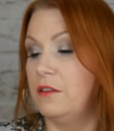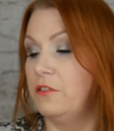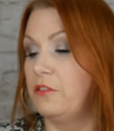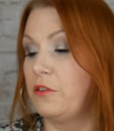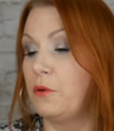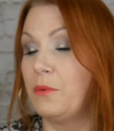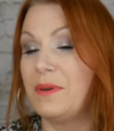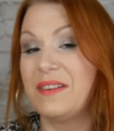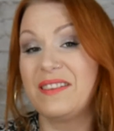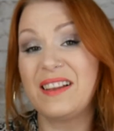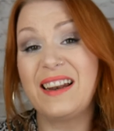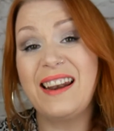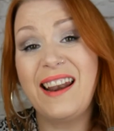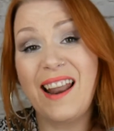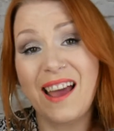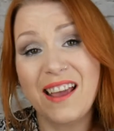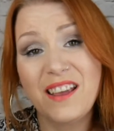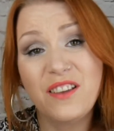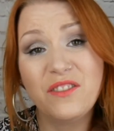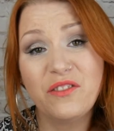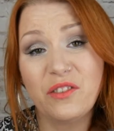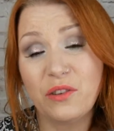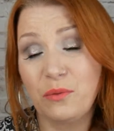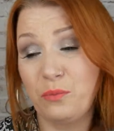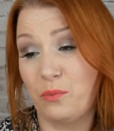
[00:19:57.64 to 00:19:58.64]
So it's a
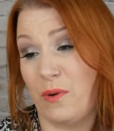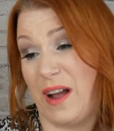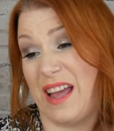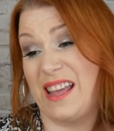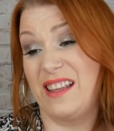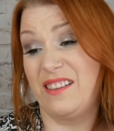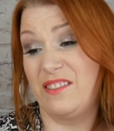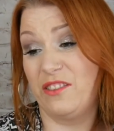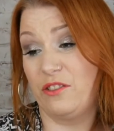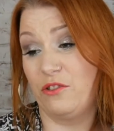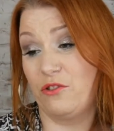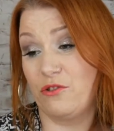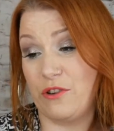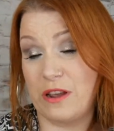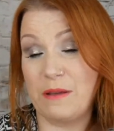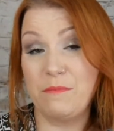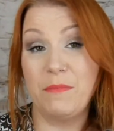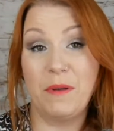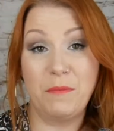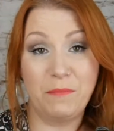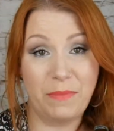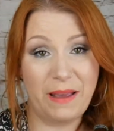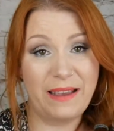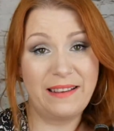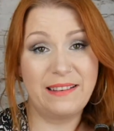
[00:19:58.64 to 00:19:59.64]
lightweight
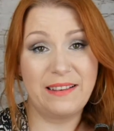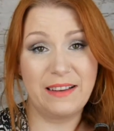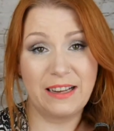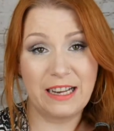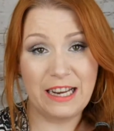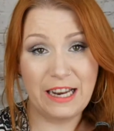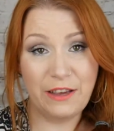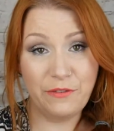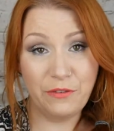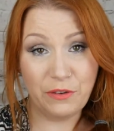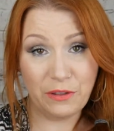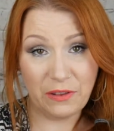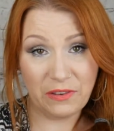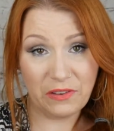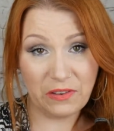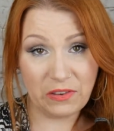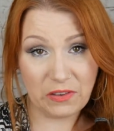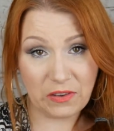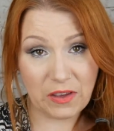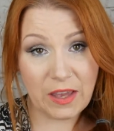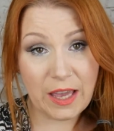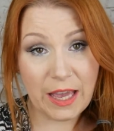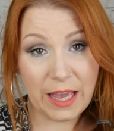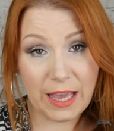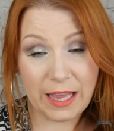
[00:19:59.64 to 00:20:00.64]
treatment basically for the
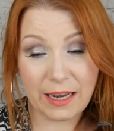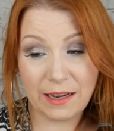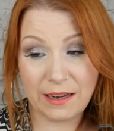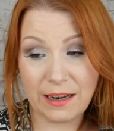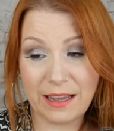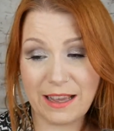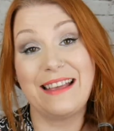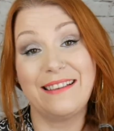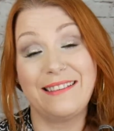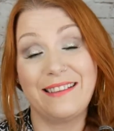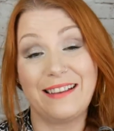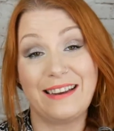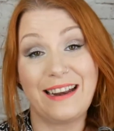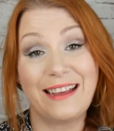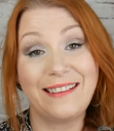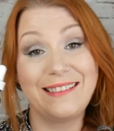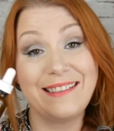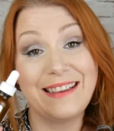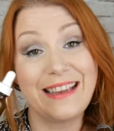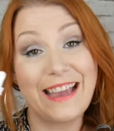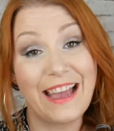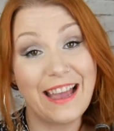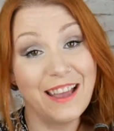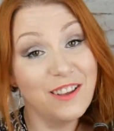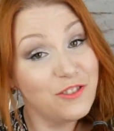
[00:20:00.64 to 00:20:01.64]
skin. It's an
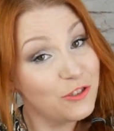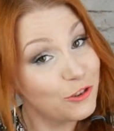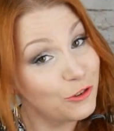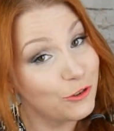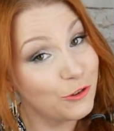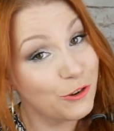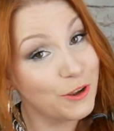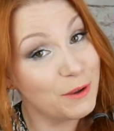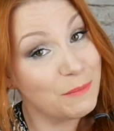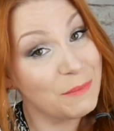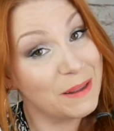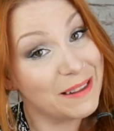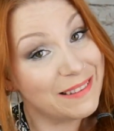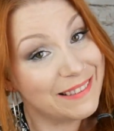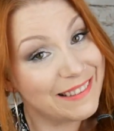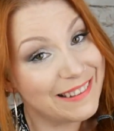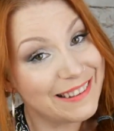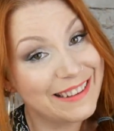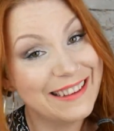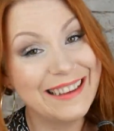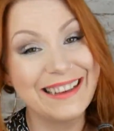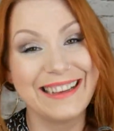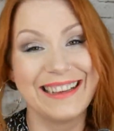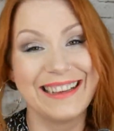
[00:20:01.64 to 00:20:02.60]
anti-aging treatment.